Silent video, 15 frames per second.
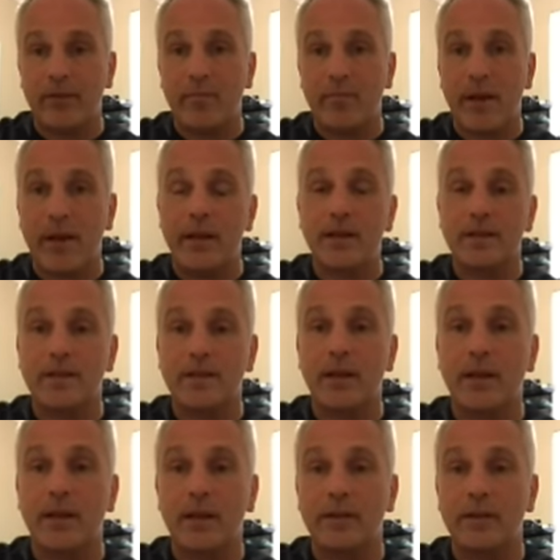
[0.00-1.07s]
they've paid
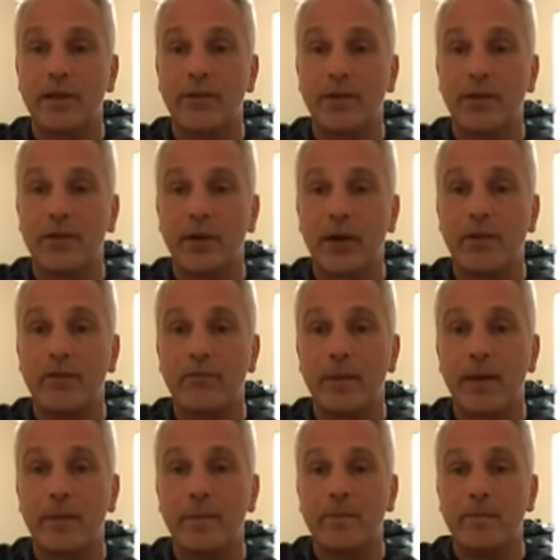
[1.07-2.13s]
into to the federal
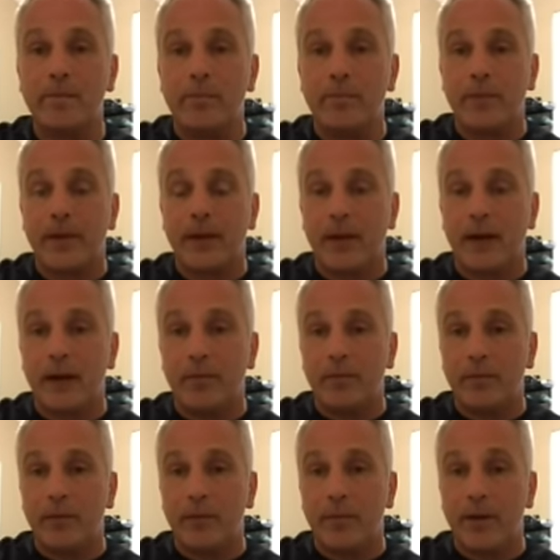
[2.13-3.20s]
government.
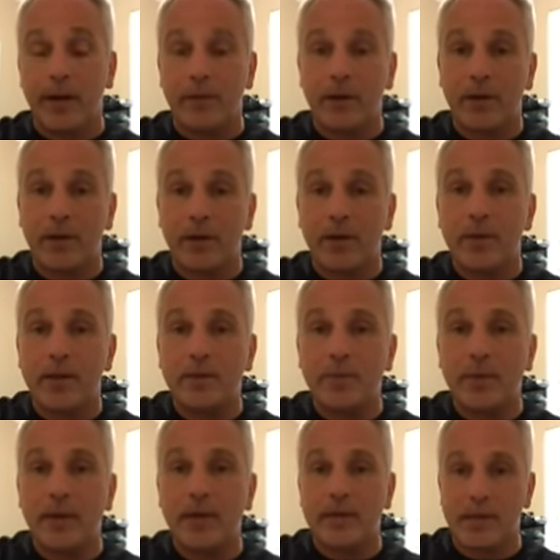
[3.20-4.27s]
They've been able to do this
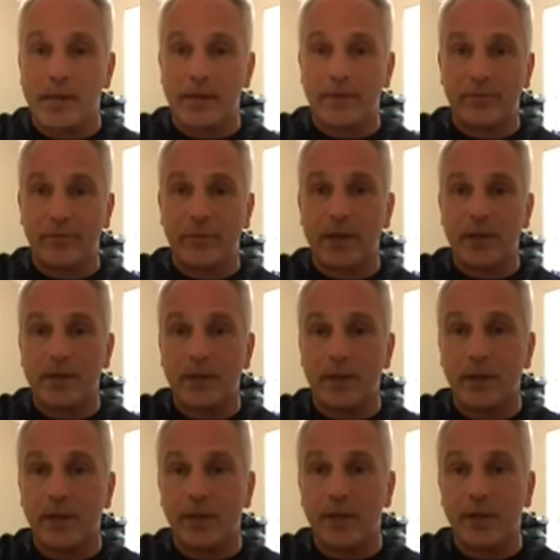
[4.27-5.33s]
because of the
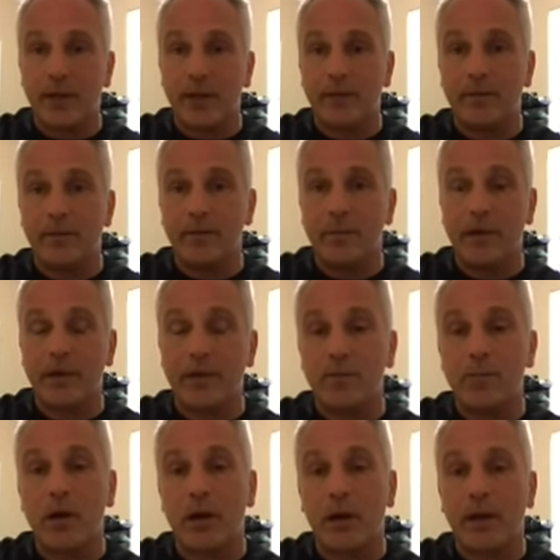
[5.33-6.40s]
information in
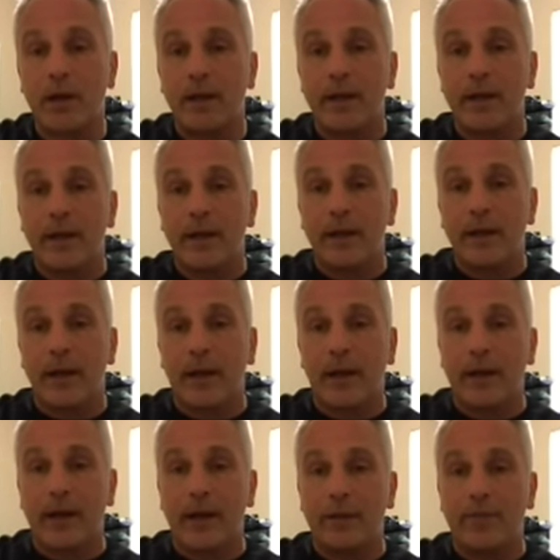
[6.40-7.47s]
Peter's book.
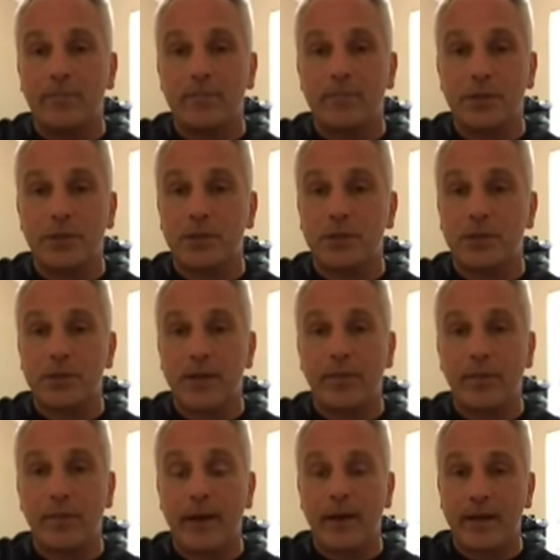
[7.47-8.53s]
And I just urge
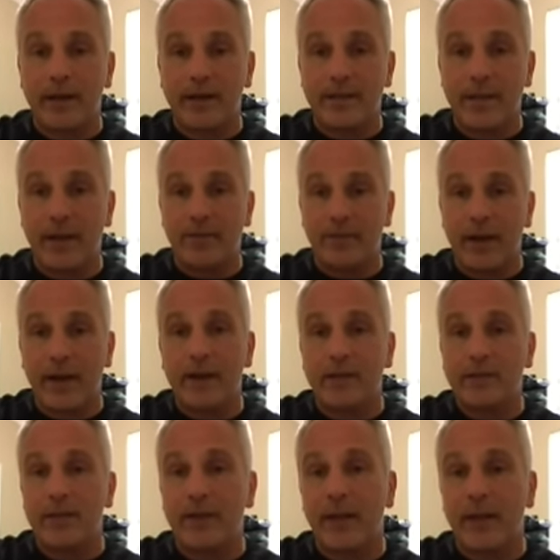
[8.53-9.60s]
everybody to take
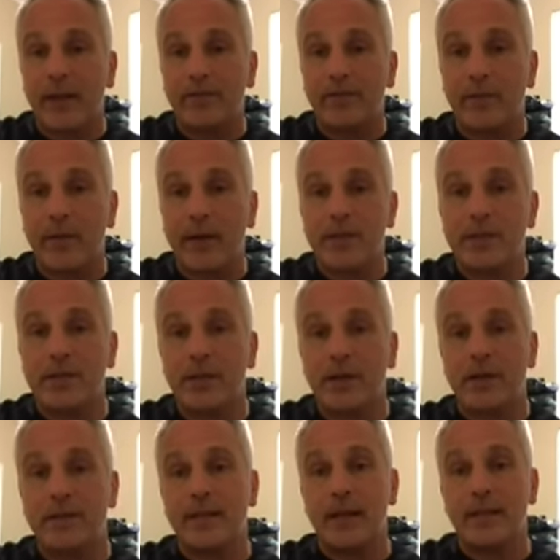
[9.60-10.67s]
advantage of that information.
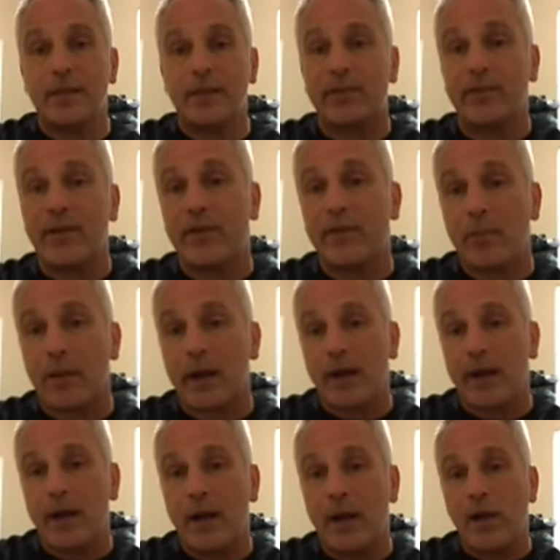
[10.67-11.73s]
It's out there for
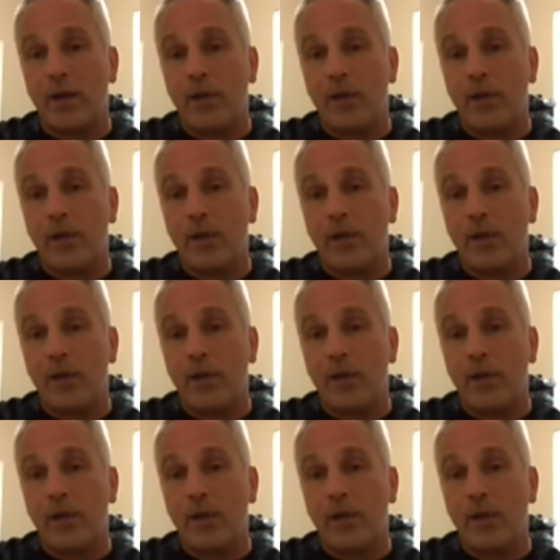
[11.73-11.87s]
everybody.